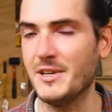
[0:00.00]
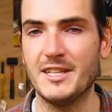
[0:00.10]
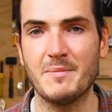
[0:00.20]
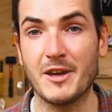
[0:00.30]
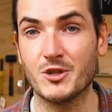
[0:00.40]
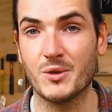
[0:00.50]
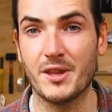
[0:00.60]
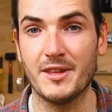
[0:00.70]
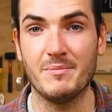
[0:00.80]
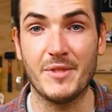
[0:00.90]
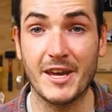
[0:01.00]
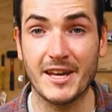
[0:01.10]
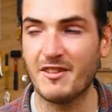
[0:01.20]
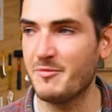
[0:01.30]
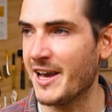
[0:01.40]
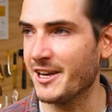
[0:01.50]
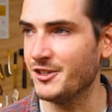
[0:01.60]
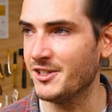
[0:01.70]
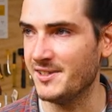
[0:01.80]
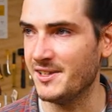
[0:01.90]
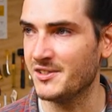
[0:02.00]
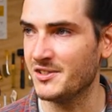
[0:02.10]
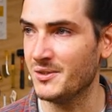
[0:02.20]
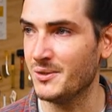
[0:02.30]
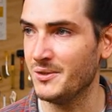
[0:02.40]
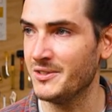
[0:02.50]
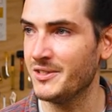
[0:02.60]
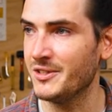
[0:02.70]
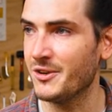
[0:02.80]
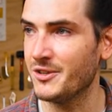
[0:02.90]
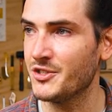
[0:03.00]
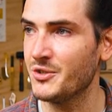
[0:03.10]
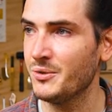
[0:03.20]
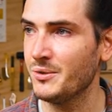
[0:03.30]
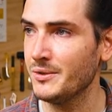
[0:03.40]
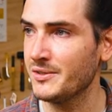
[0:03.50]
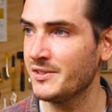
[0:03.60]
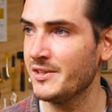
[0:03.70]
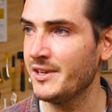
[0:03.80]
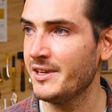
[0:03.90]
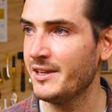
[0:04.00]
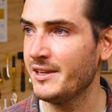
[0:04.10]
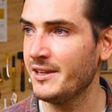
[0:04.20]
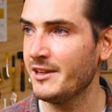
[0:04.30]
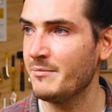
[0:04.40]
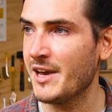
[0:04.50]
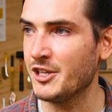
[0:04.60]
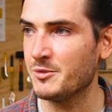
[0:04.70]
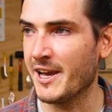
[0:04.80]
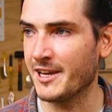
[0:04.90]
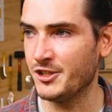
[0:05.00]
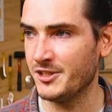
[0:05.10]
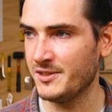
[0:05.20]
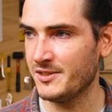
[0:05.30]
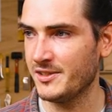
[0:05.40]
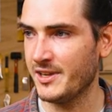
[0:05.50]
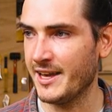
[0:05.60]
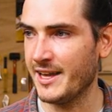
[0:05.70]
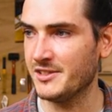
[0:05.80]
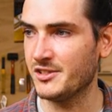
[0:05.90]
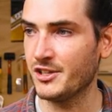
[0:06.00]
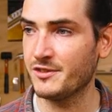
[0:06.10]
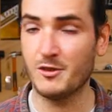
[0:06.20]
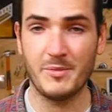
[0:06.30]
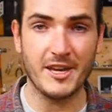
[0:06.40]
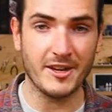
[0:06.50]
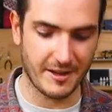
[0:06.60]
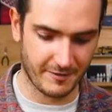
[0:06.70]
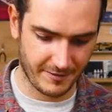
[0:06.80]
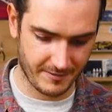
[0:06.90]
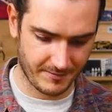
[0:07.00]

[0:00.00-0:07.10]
We need to make sure that the PiicoDev package is installed. Go to Tools, Manage Packages, and search for PiicoDev.